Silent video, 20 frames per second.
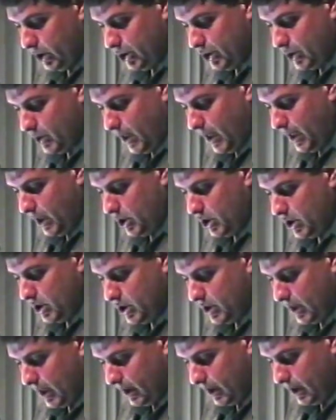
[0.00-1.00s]
In Australia,
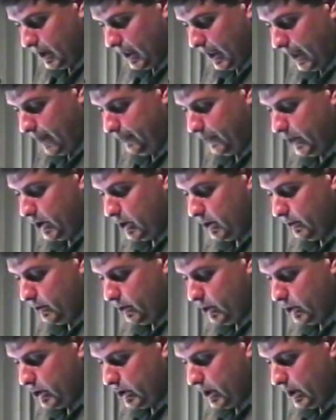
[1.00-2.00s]
she studied at the
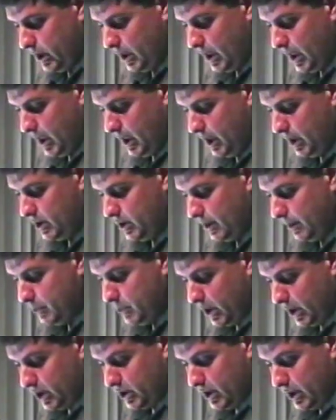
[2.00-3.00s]
university in
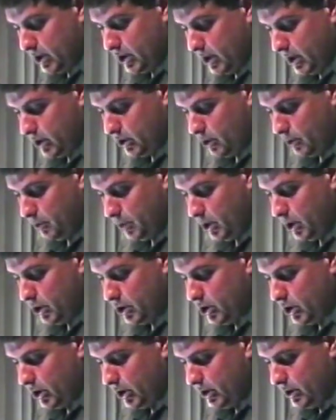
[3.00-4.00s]
subjects such as
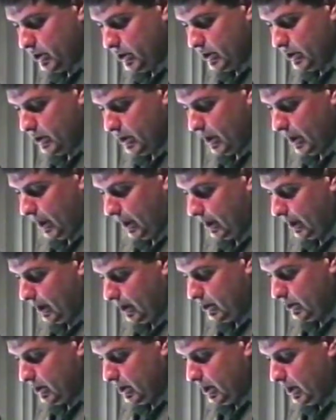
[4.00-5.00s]
computer sciences,
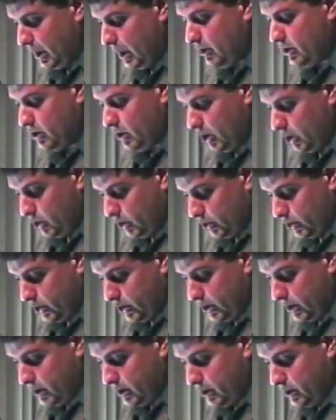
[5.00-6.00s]
accounting and social
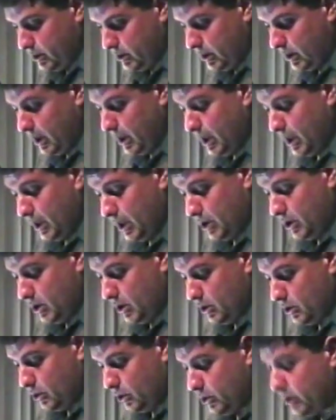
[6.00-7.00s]
sciences, and
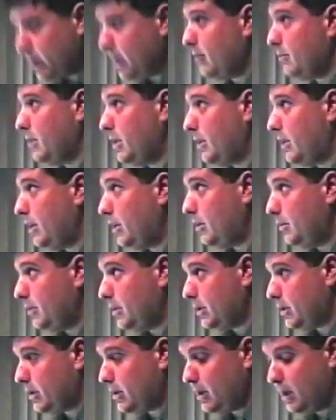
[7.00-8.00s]
she is also a
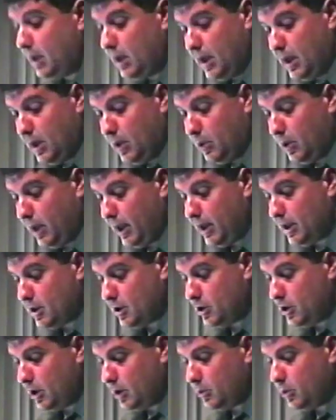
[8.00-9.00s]
hypnotherapist.
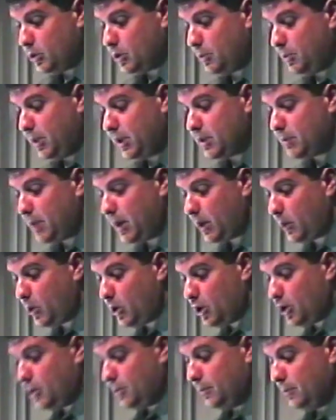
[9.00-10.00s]
Ladies and gentlemen, would you please
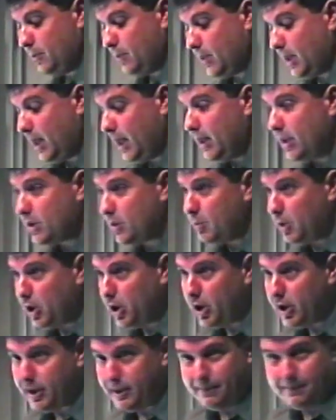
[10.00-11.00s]
make welcome Glennys
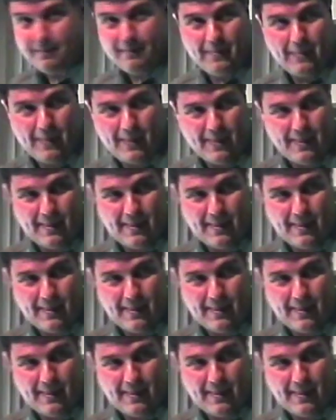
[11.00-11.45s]
Mackay.